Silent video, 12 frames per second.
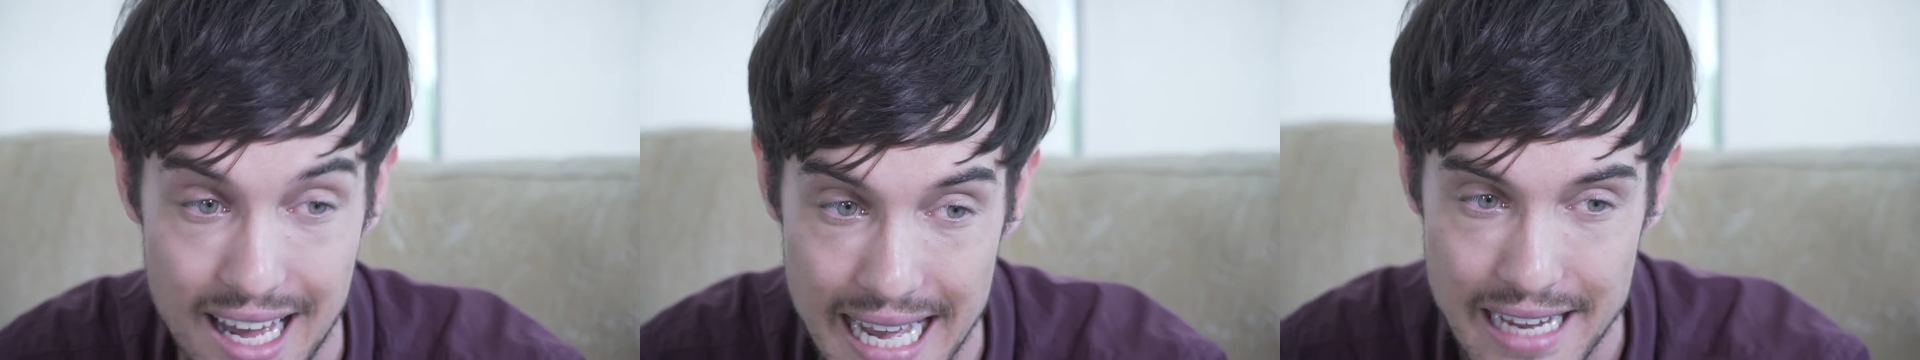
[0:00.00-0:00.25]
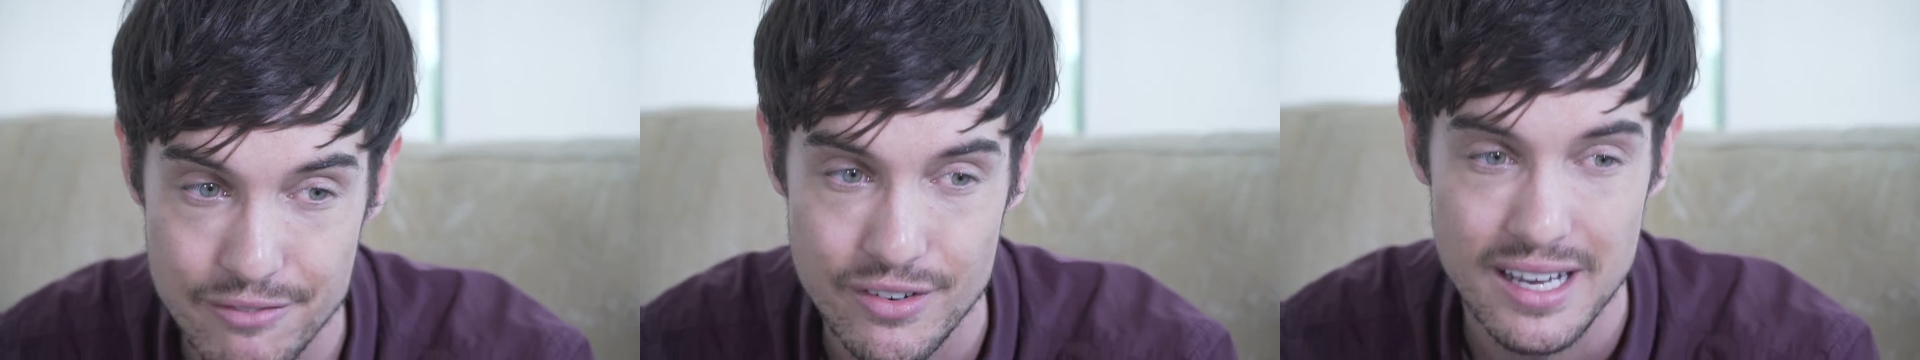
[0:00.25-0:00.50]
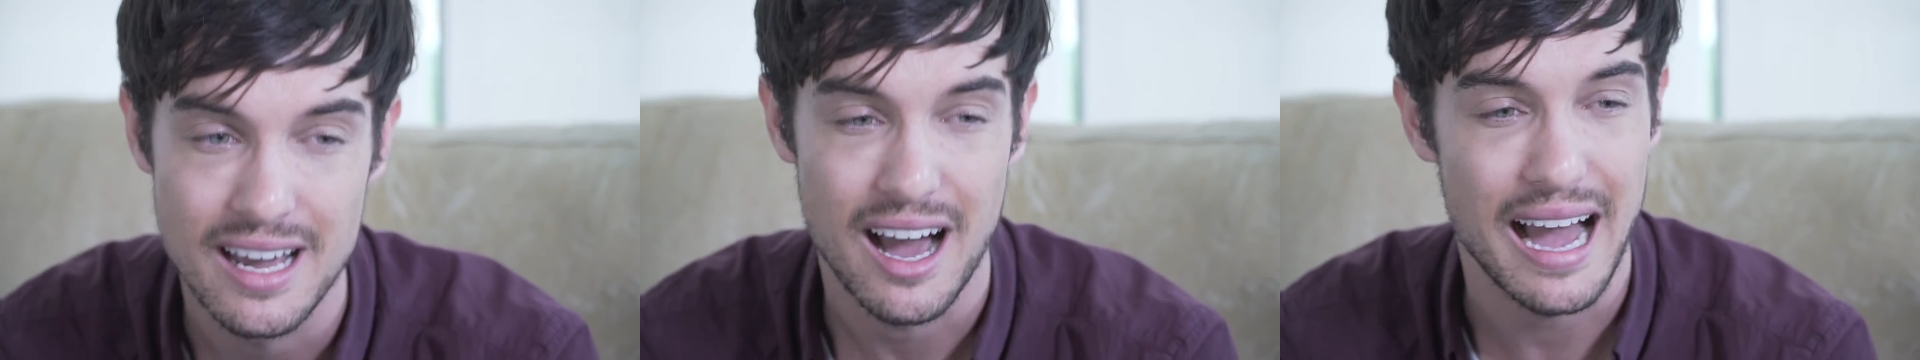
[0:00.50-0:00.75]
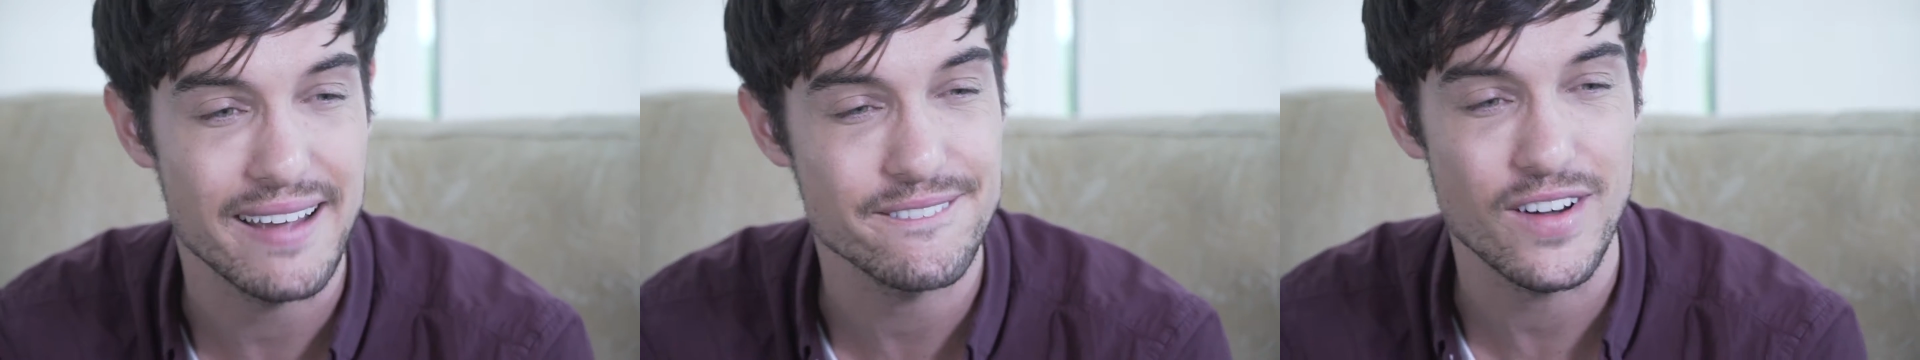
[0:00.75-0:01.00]
life,
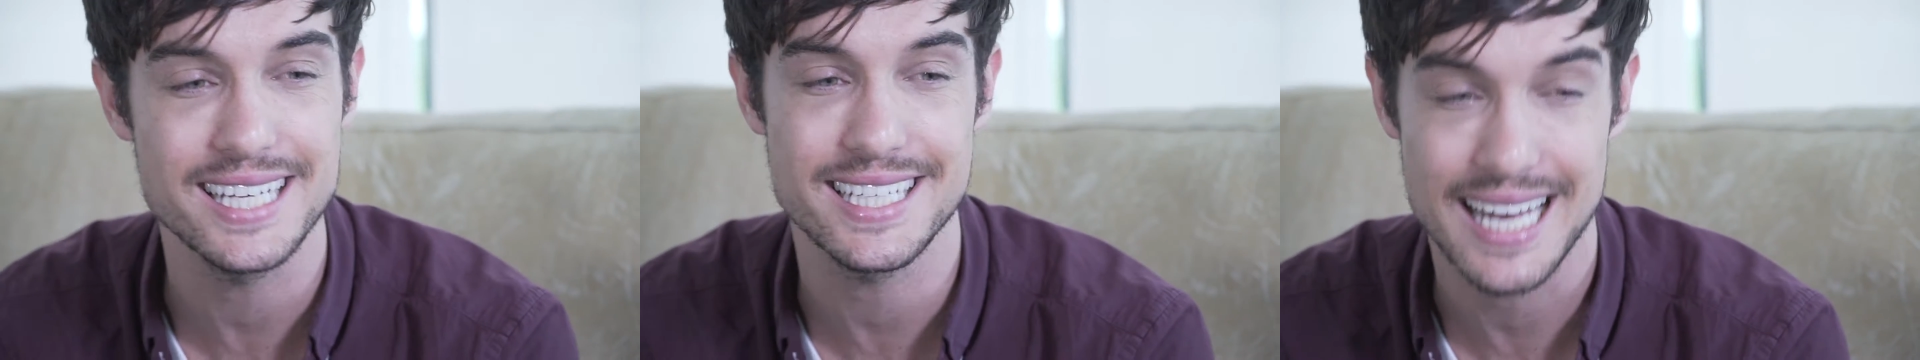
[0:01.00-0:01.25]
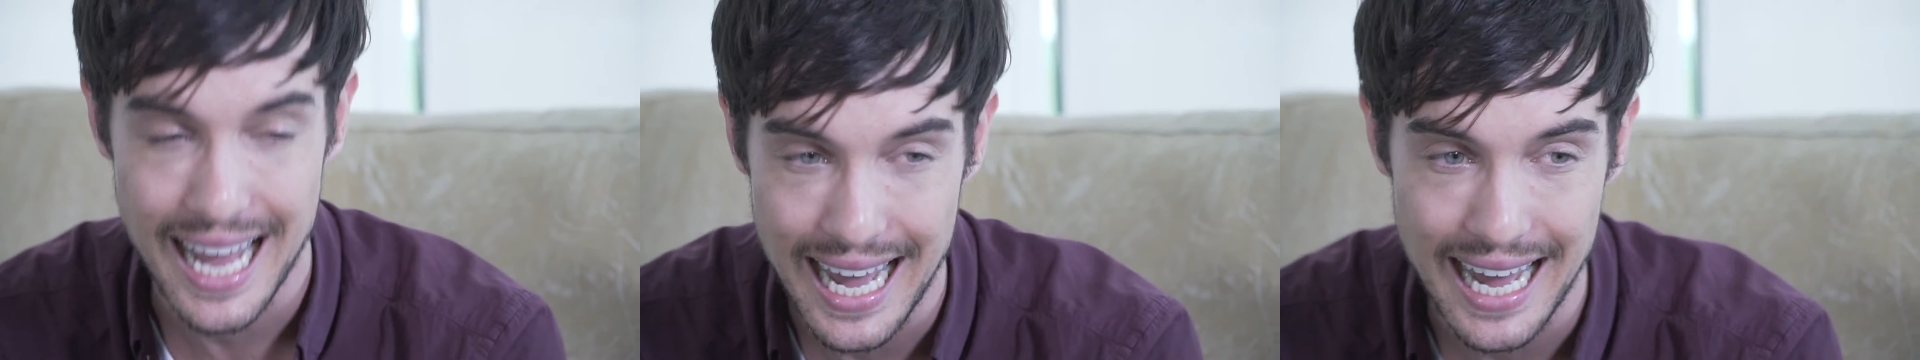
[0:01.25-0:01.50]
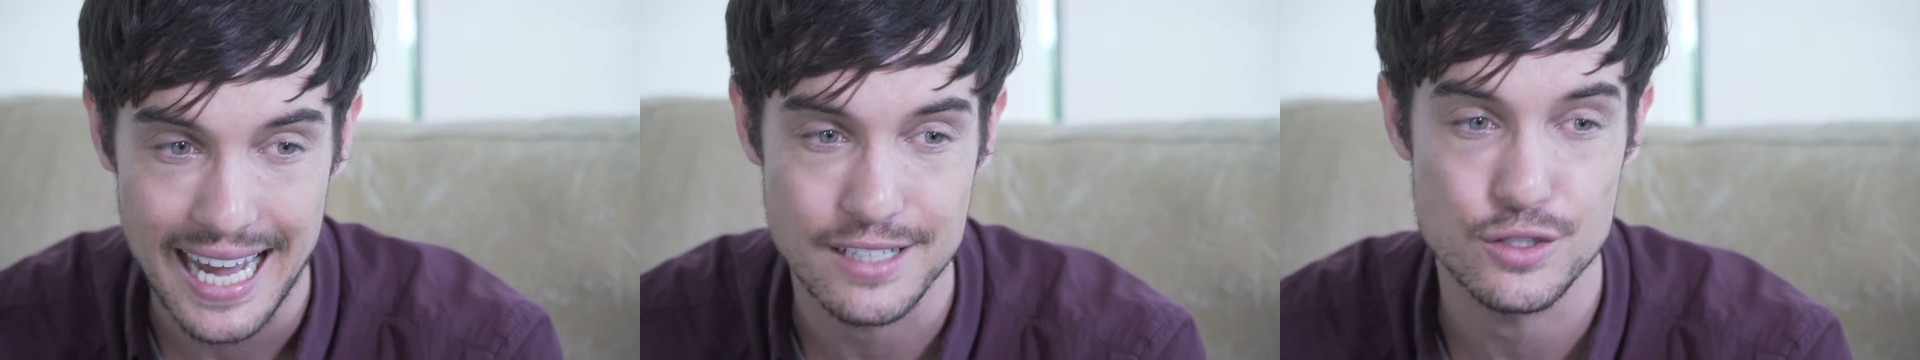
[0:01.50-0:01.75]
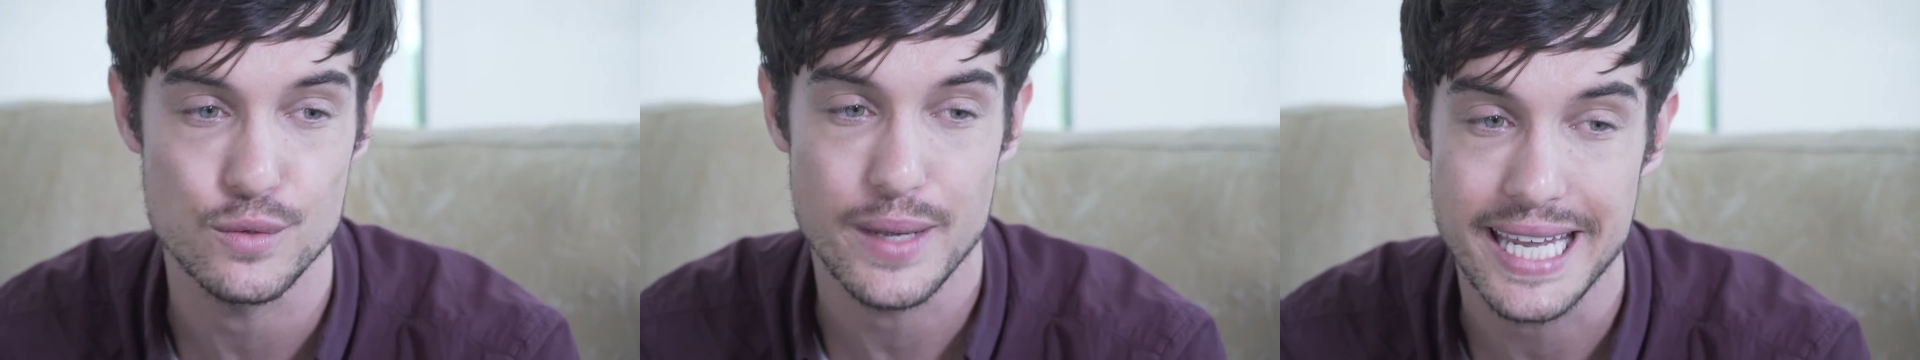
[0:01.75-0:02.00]
I find it
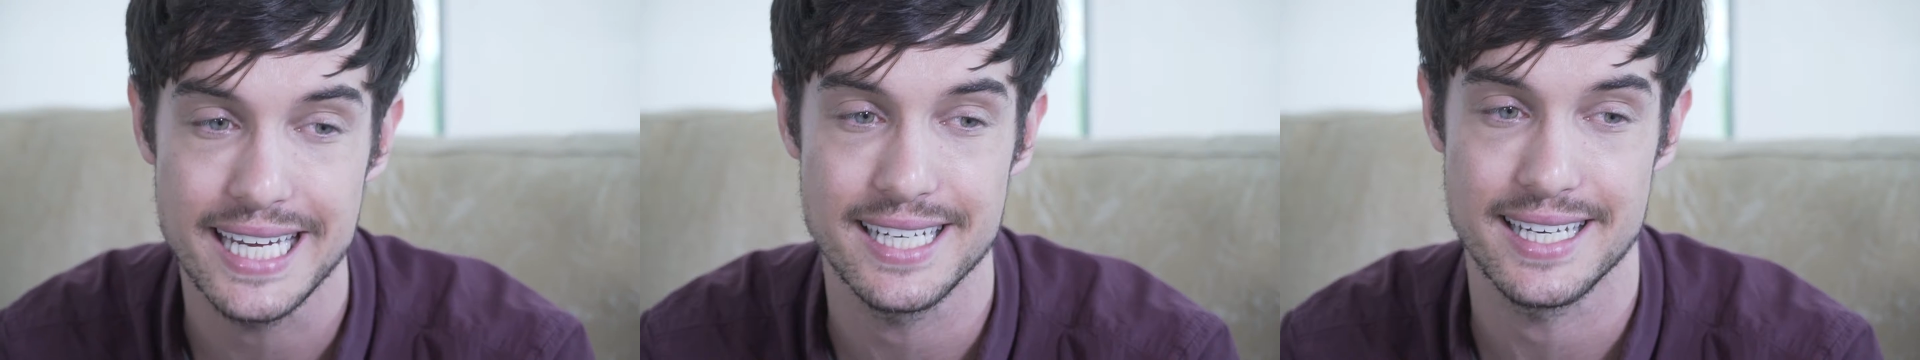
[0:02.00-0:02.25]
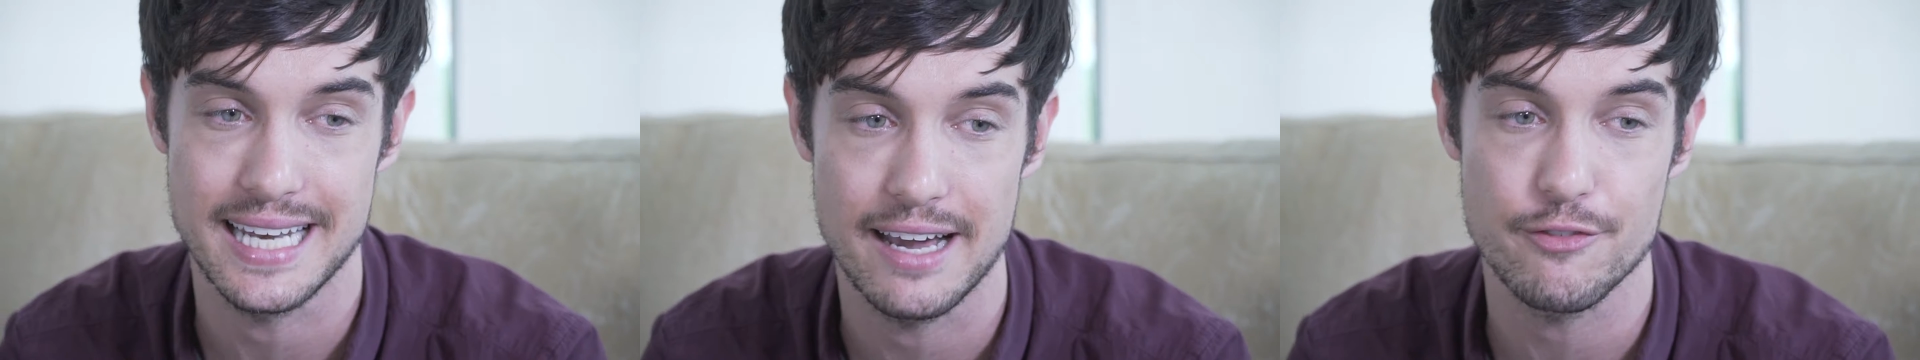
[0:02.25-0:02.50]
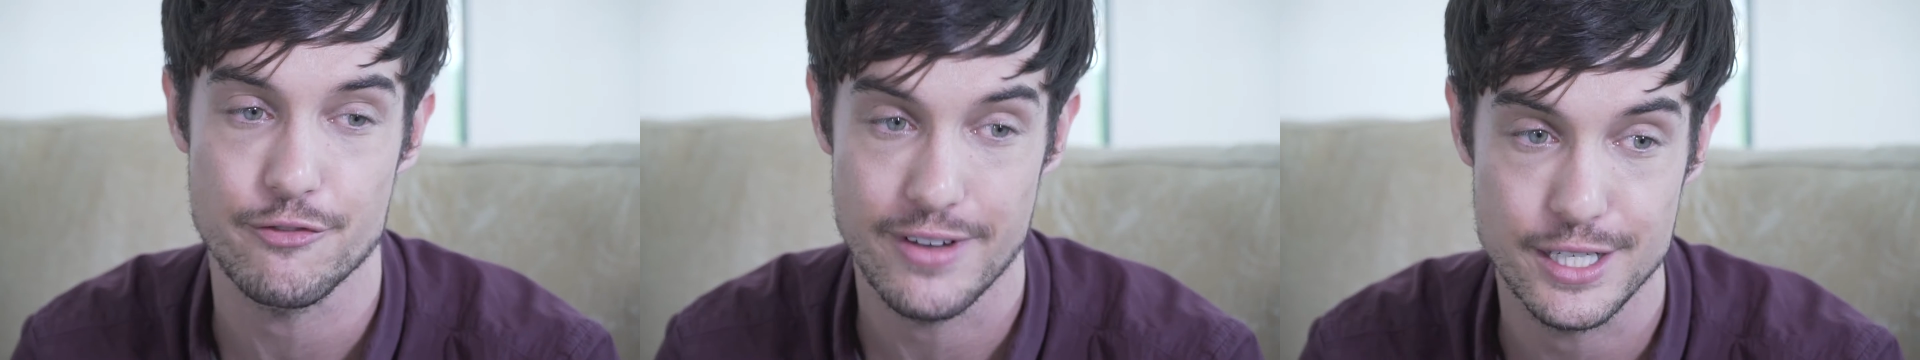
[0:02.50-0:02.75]
hard to eat enough